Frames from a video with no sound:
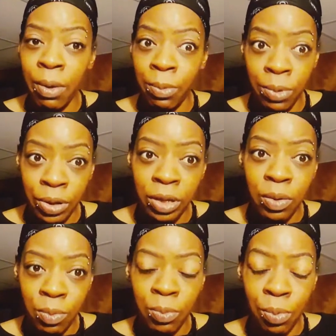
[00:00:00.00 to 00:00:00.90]
I
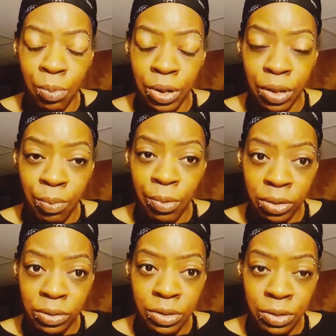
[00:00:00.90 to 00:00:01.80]
really, really
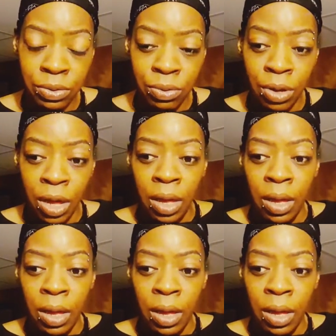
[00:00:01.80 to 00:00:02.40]
want to,